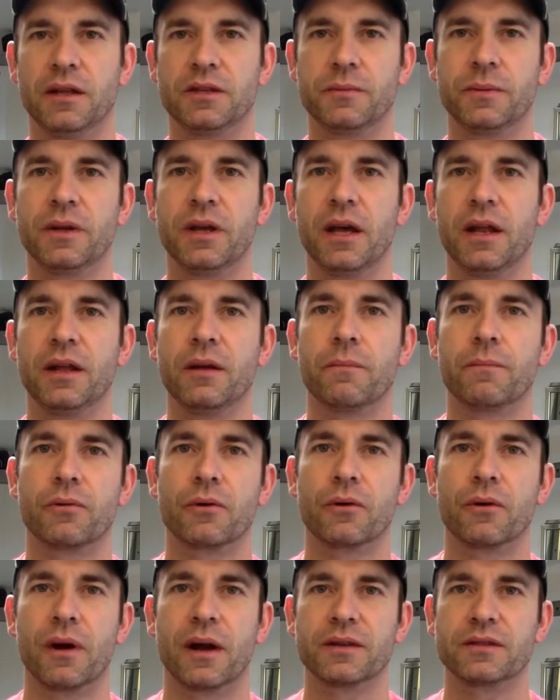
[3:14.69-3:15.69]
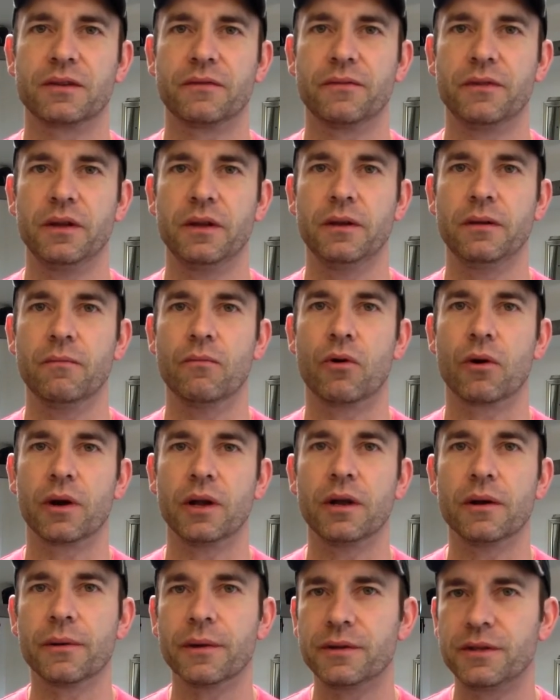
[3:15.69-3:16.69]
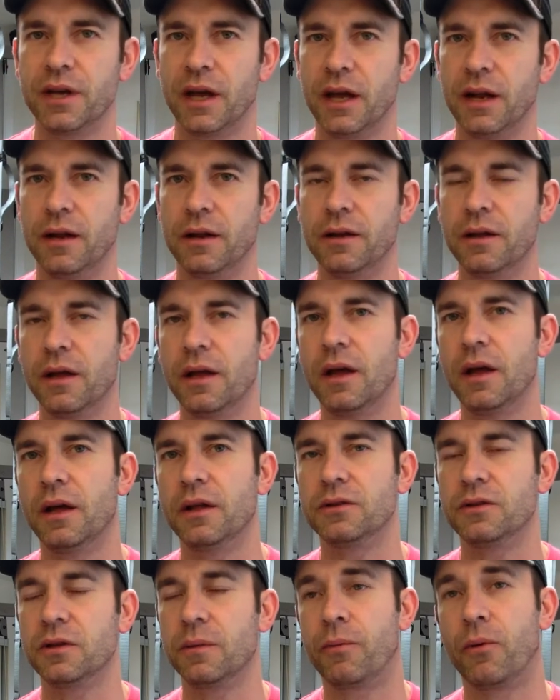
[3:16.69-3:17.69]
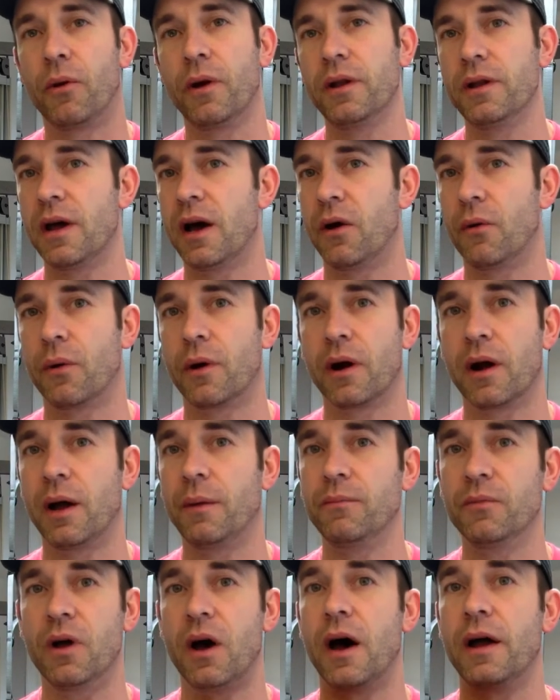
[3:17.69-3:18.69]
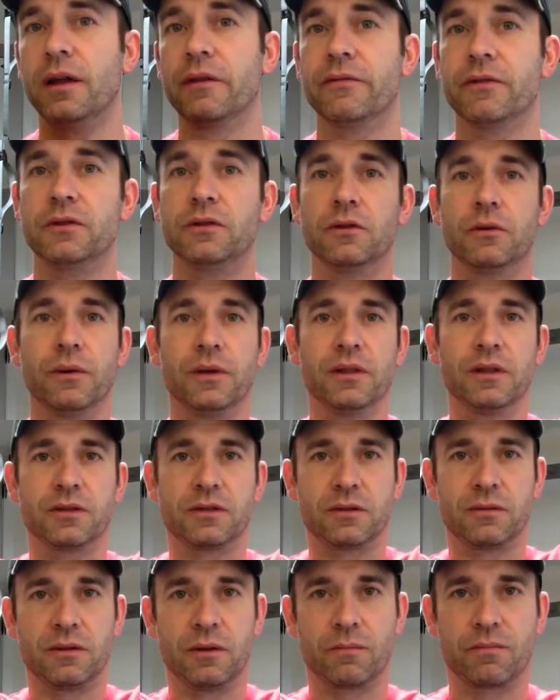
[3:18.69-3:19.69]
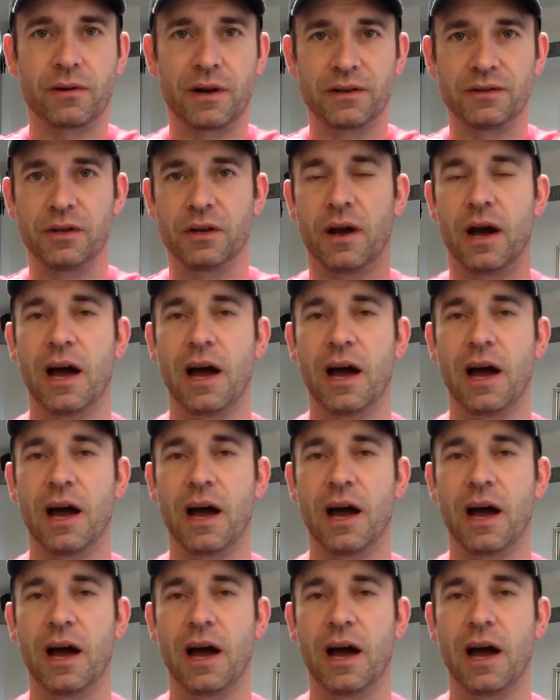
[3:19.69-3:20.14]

It's been getting progressively more irritated, to the point now where I'm not even doing the pressing.